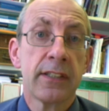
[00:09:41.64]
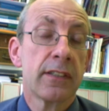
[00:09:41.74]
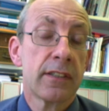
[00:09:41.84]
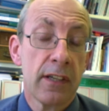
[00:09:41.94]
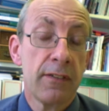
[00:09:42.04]

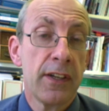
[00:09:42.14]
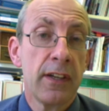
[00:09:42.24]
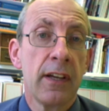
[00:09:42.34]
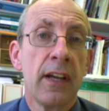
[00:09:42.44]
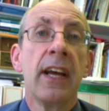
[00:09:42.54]
suffer,
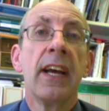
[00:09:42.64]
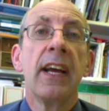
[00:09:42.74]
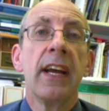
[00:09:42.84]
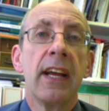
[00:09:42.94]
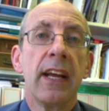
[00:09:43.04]

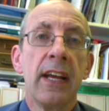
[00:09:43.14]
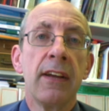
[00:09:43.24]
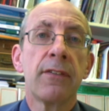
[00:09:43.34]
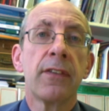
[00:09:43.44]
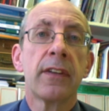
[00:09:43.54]

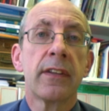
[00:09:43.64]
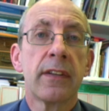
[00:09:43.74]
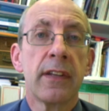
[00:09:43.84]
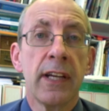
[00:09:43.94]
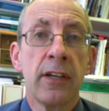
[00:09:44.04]
if
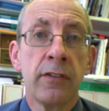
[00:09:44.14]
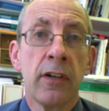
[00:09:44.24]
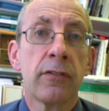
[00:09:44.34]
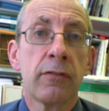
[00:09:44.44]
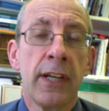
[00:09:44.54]
they are
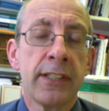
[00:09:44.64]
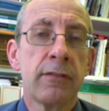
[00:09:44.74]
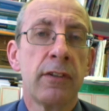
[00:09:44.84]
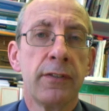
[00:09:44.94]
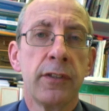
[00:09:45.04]
not
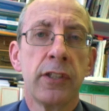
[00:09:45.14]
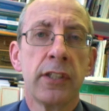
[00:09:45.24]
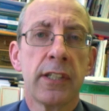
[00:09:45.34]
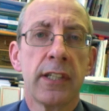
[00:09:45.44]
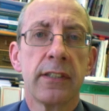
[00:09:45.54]
granted refugee
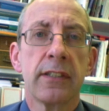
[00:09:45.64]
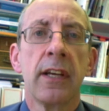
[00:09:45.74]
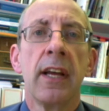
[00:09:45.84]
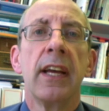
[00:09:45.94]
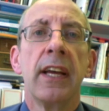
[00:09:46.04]
status,
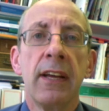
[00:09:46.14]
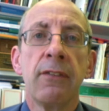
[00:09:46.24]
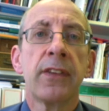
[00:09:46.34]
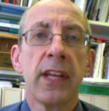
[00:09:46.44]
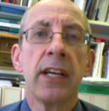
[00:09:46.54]

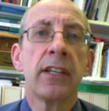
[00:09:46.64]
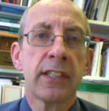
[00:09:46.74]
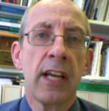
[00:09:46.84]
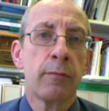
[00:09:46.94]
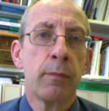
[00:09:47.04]
if they are
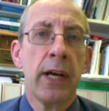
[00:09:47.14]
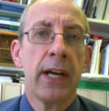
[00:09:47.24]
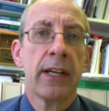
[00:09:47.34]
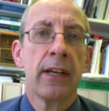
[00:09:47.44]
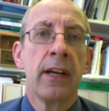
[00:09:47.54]
sent
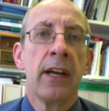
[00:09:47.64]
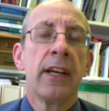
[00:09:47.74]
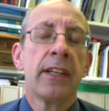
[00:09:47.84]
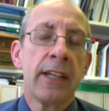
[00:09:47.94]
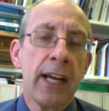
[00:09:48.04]
back?
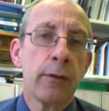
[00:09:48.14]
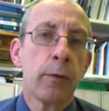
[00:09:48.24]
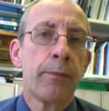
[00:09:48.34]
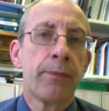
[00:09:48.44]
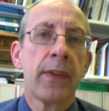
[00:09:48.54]
Now,
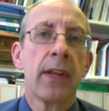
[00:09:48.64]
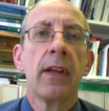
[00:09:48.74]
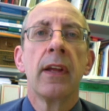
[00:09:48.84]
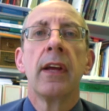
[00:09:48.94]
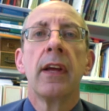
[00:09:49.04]

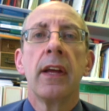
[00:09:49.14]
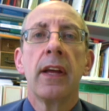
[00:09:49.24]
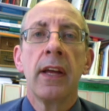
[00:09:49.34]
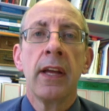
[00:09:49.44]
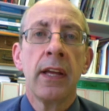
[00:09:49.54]

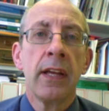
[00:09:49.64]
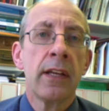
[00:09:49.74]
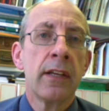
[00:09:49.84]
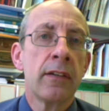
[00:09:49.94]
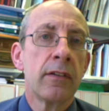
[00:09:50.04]

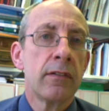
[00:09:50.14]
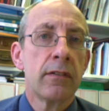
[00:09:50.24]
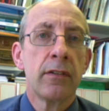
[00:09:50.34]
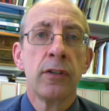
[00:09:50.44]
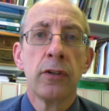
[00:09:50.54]
in
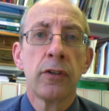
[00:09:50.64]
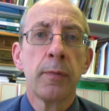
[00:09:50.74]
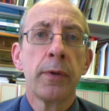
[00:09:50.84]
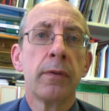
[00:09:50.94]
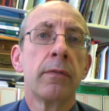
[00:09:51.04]

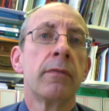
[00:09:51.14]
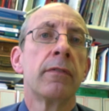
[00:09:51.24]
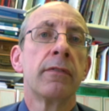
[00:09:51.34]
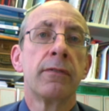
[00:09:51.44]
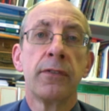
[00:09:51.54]
Europe,
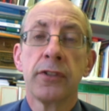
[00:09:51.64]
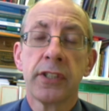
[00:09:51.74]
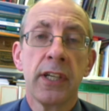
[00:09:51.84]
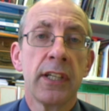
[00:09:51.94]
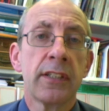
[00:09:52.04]
for
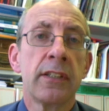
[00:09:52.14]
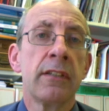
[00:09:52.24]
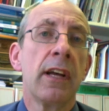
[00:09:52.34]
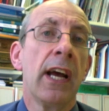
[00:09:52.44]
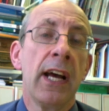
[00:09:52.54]

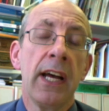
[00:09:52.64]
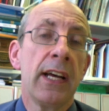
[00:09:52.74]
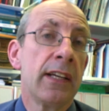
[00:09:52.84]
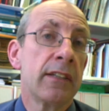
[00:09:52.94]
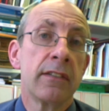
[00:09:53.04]
certain,
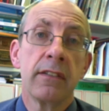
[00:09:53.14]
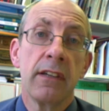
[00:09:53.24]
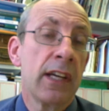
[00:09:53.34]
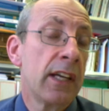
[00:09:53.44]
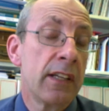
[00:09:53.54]
and
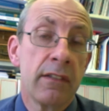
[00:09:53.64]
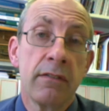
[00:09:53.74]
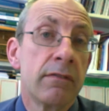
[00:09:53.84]
in